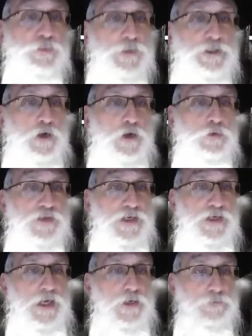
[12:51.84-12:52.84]
we know who
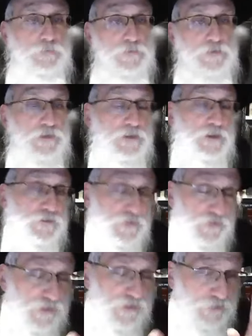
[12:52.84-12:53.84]
they are?
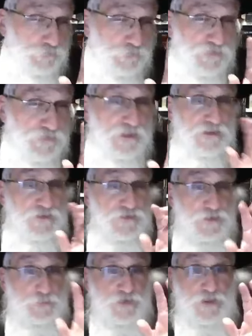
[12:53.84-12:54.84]
There's an interesting, the
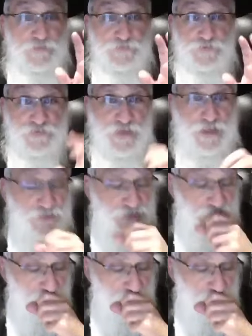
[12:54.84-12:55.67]
Chassam Sefer says,